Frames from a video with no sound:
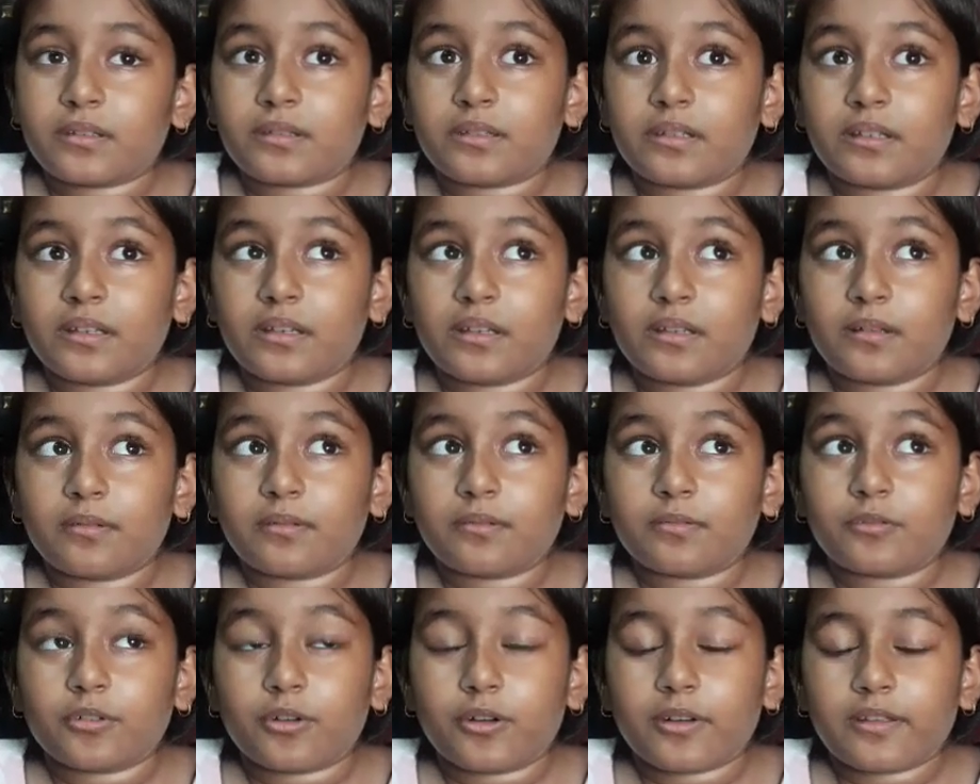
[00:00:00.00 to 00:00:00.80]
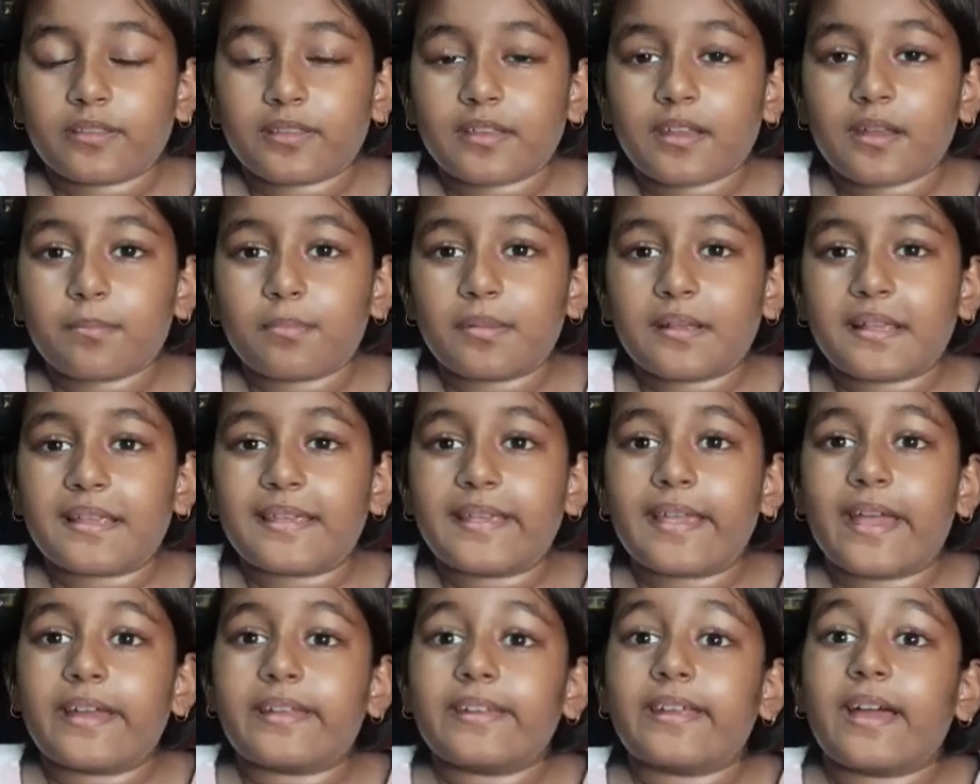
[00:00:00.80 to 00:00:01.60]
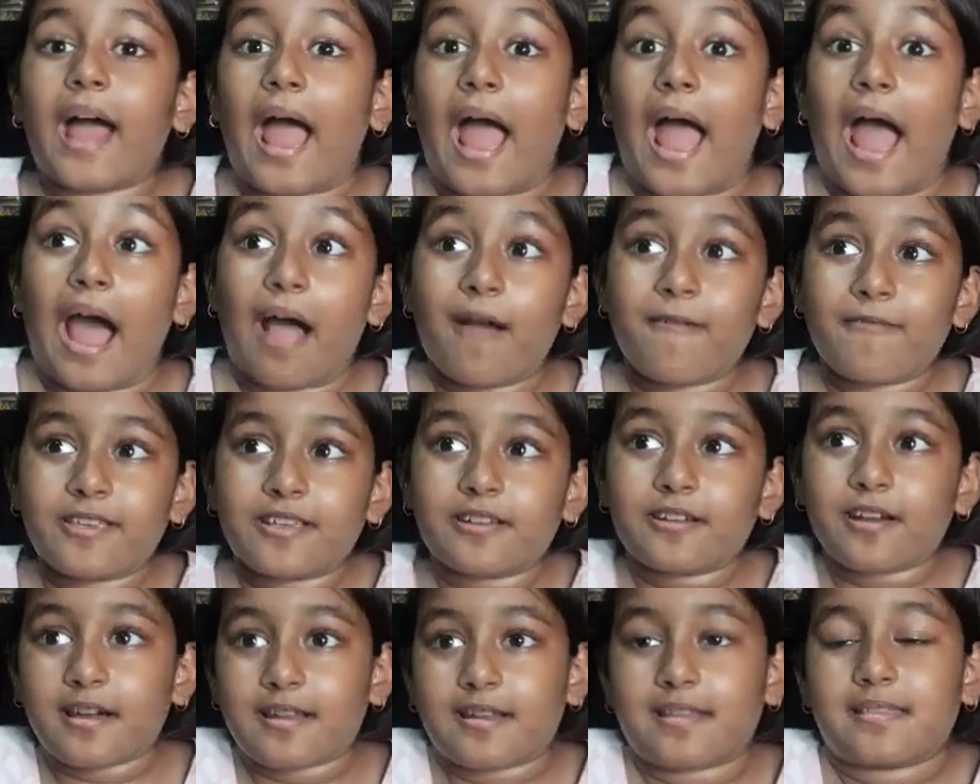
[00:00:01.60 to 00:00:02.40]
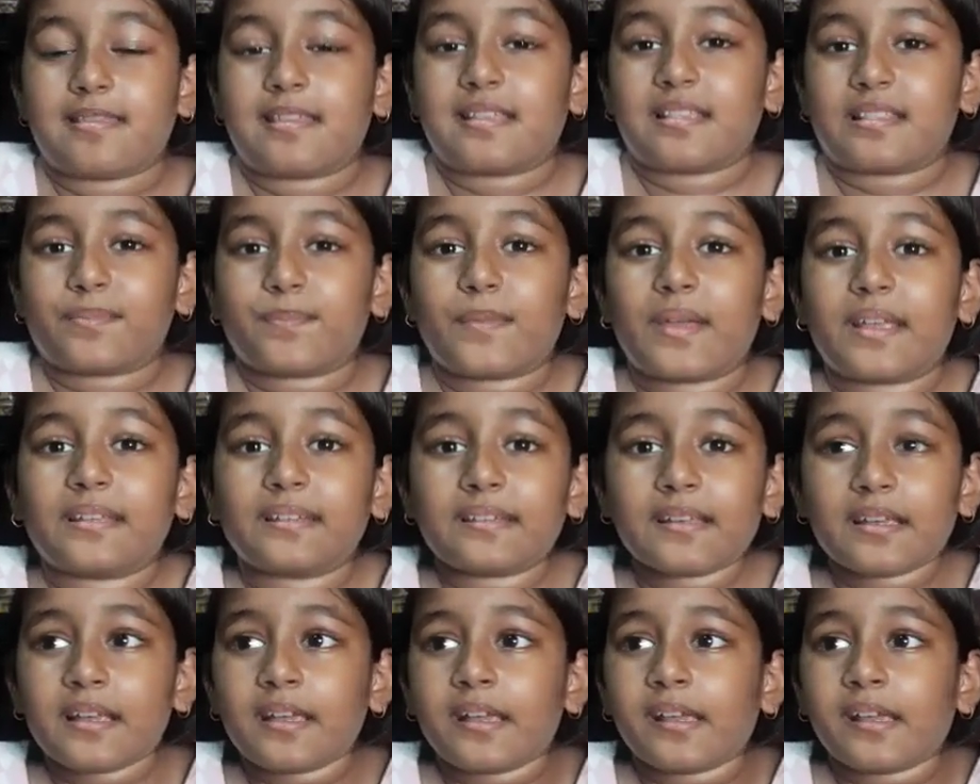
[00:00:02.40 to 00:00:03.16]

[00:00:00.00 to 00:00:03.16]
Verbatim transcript: the Dorothy and Bilyana how he got in this mess